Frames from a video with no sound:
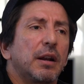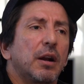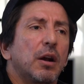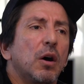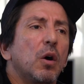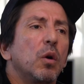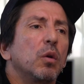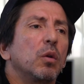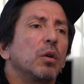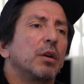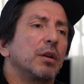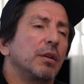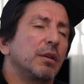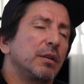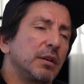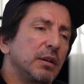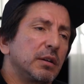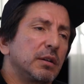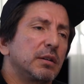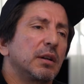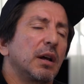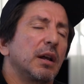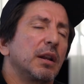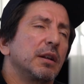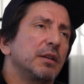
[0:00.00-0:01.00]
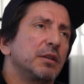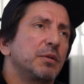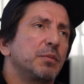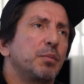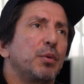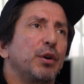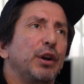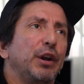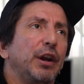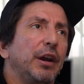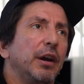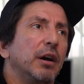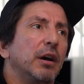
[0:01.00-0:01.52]
a whole lot of things started
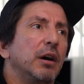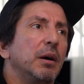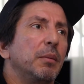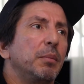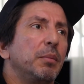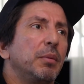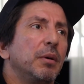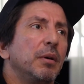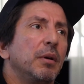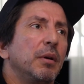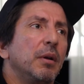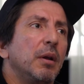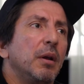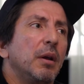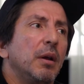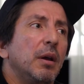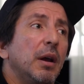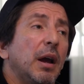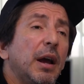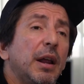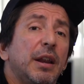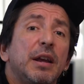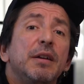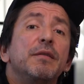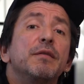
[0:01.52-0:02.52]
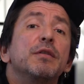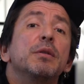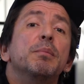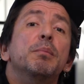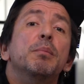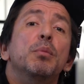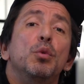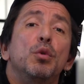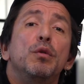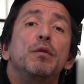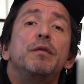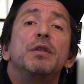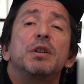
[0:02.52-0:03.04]
springing up, and even a
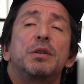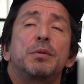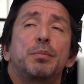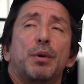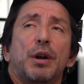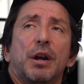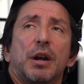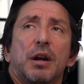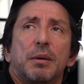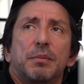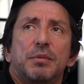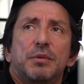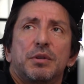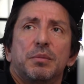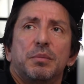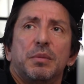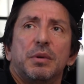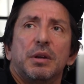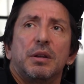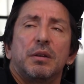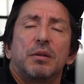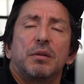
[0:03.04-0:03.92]
movie sprang up to me.